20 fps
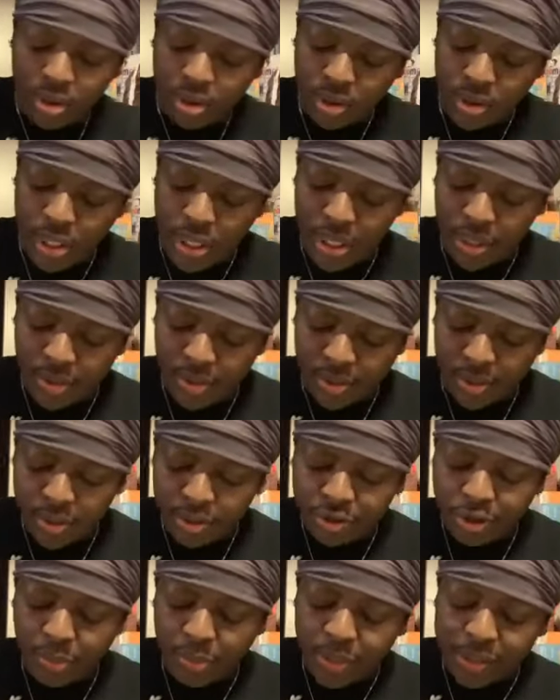Con.
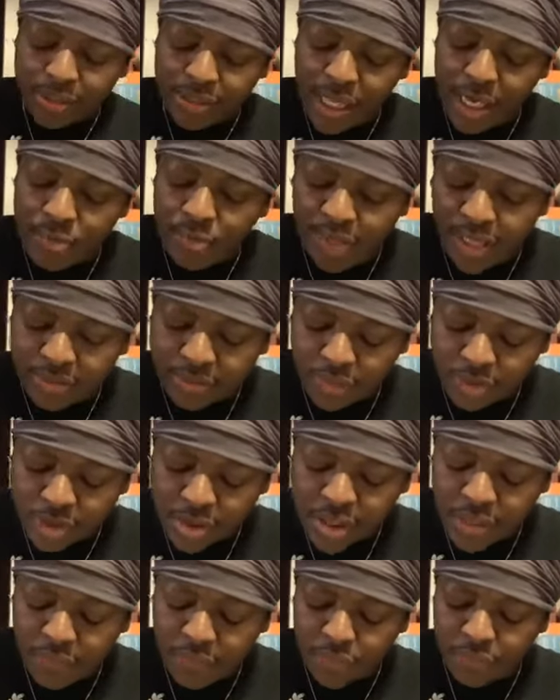It's the book of Sirach, chapter
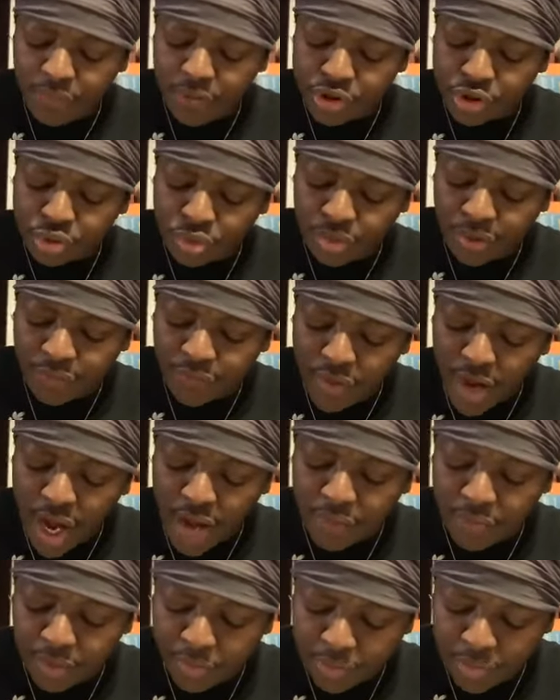7 and verse
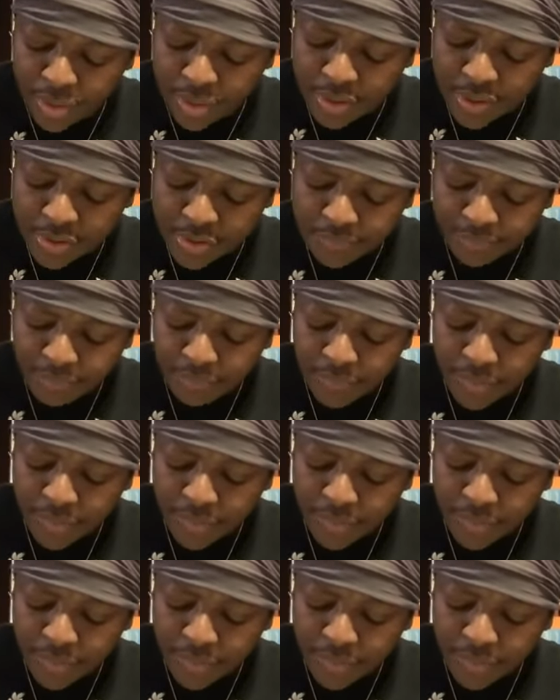25, and it reads,